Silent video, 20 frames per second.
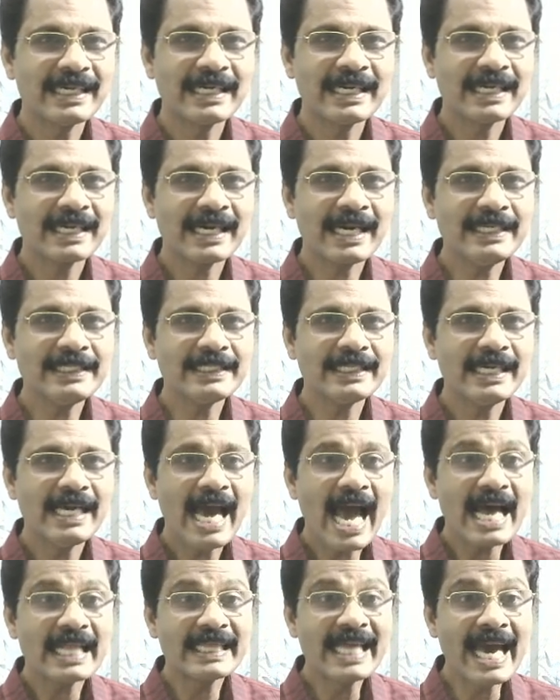Right?
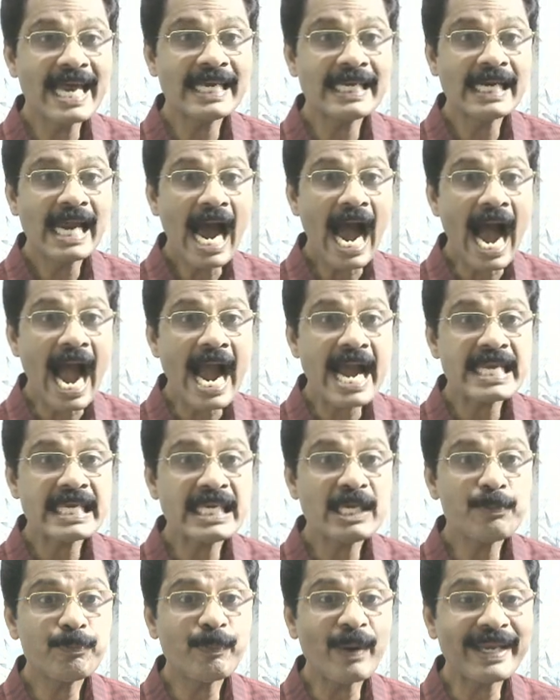Then
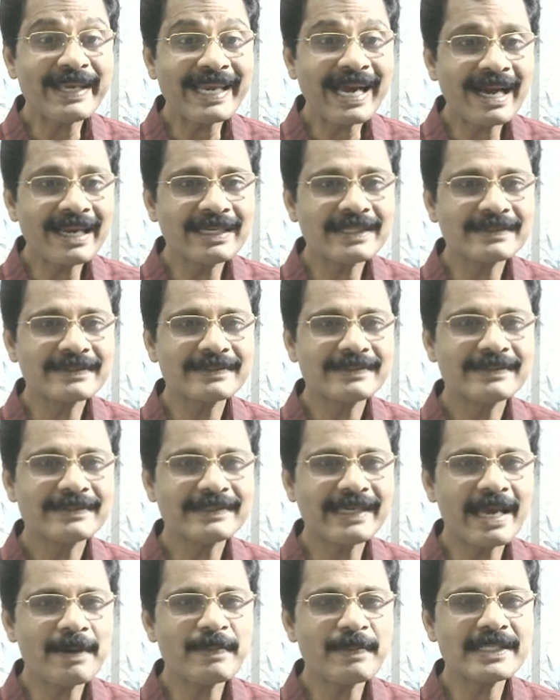antipetalous,
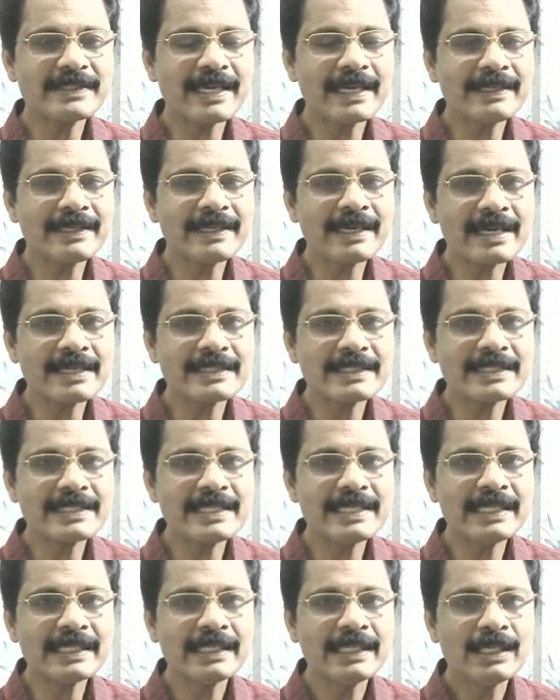stamens
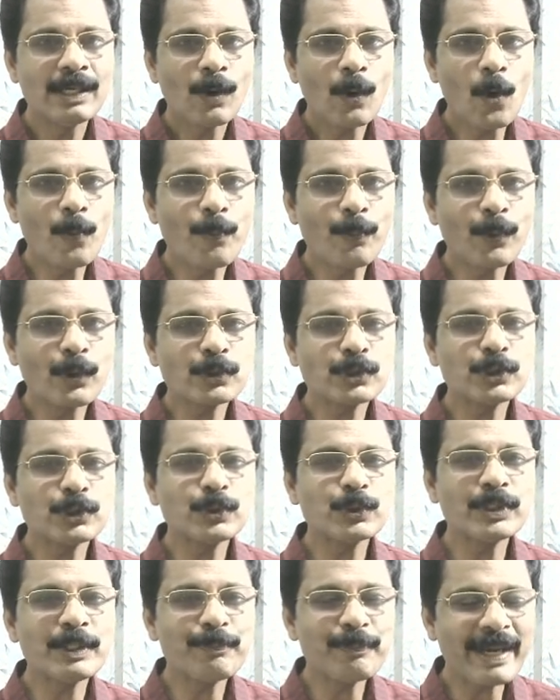attached opposite
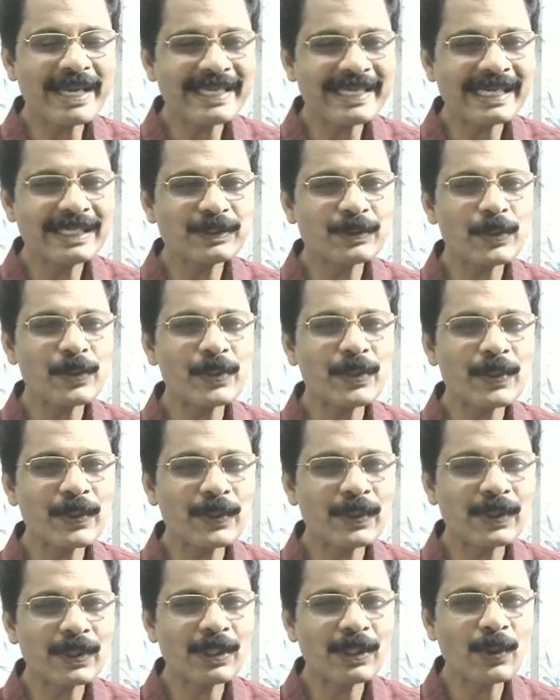to the petals or
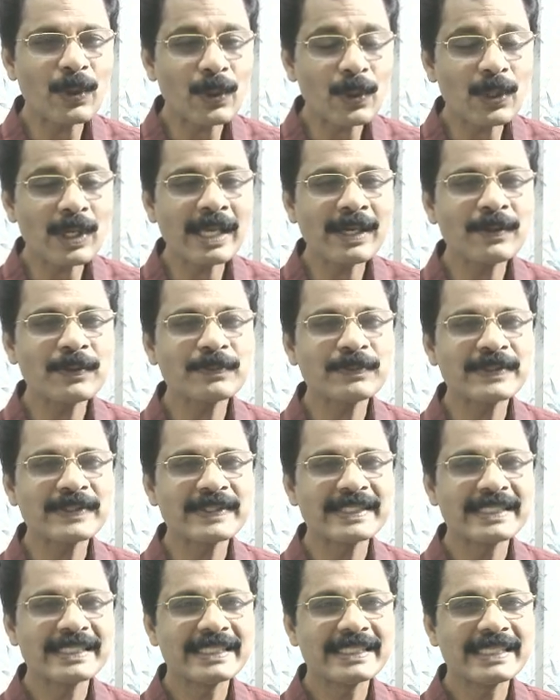corolla lobes.
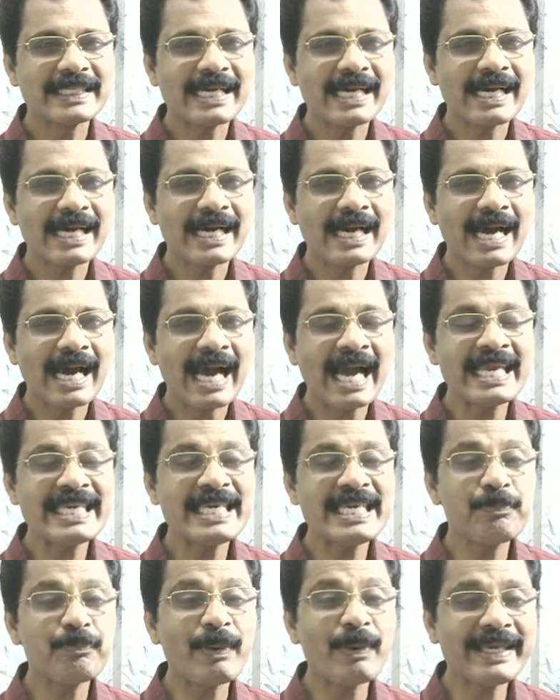
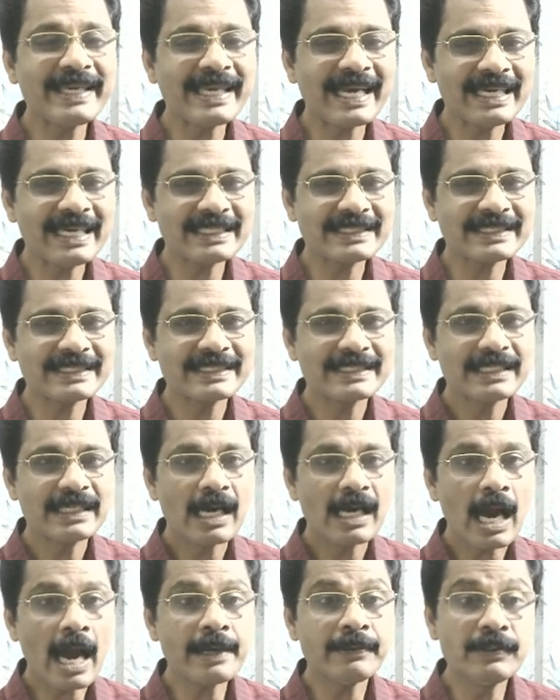Antipetalous.
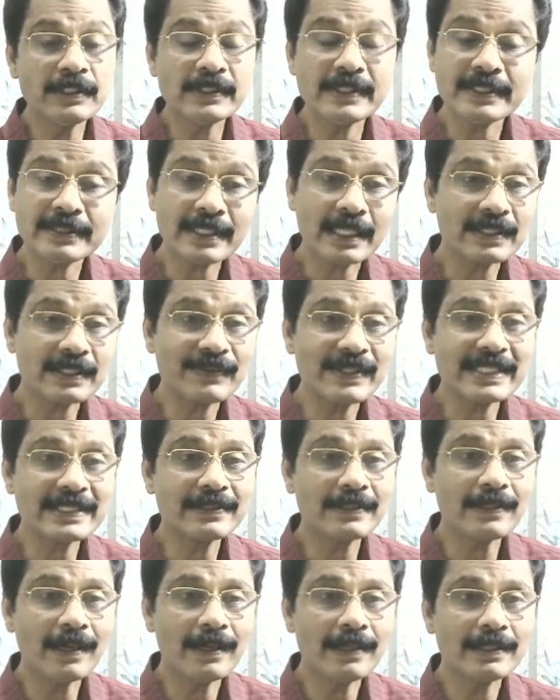And this is otherwise
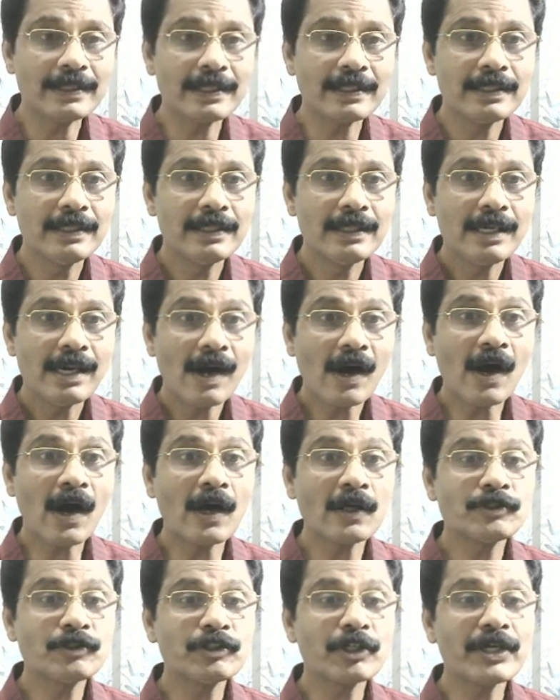called
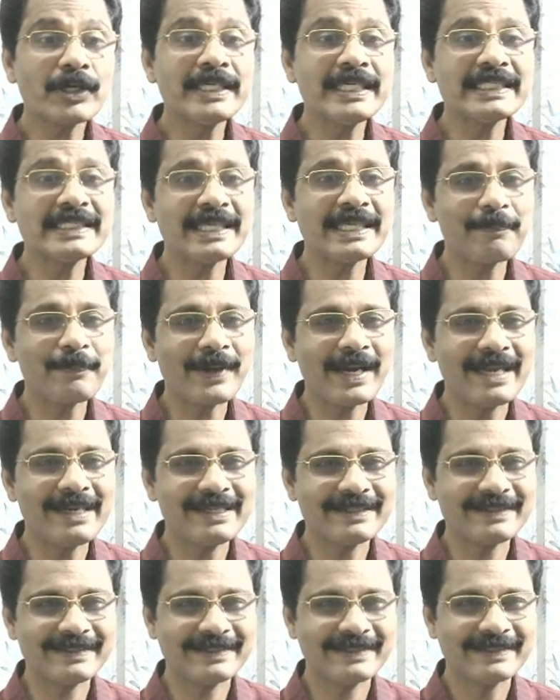
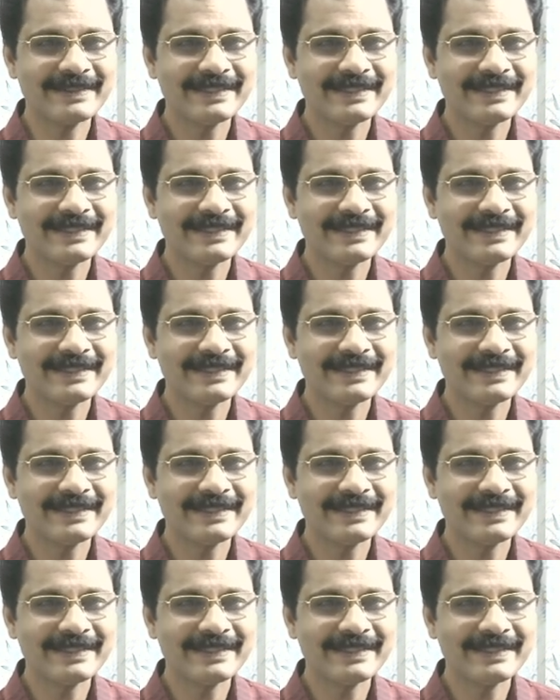alternisepalous.